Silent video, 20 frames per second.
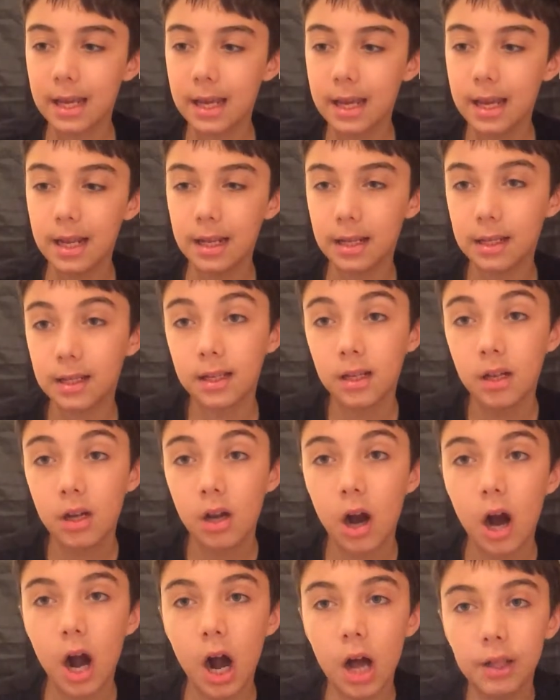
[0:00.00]
he's
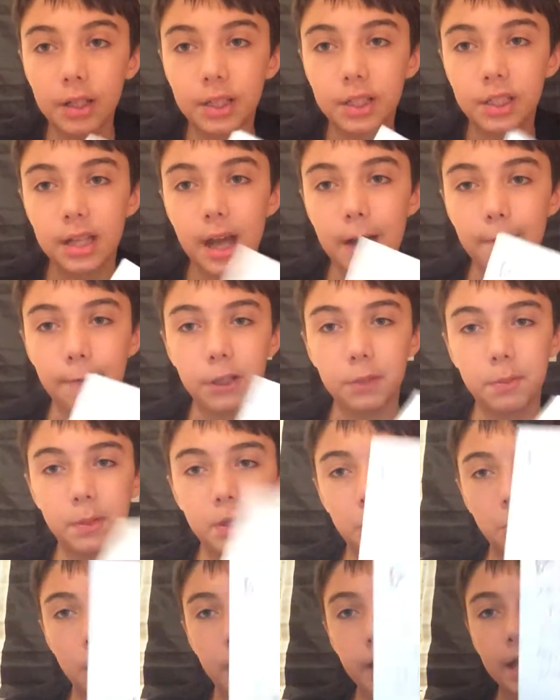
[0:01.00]
all the stuff he's
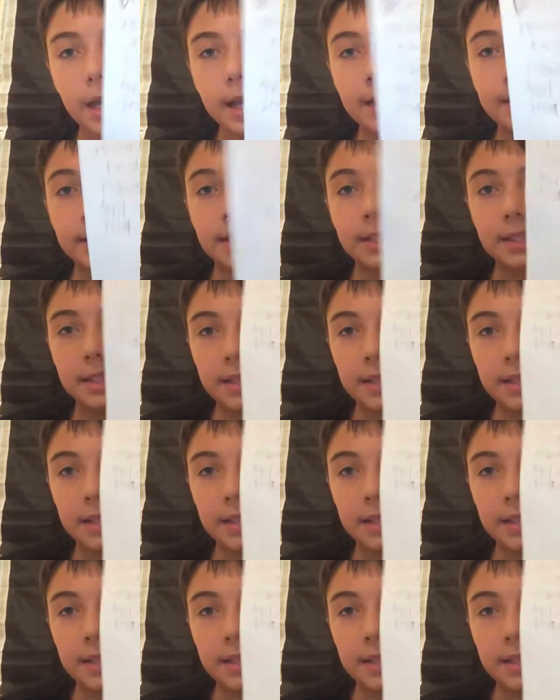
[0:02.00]
been doing, it's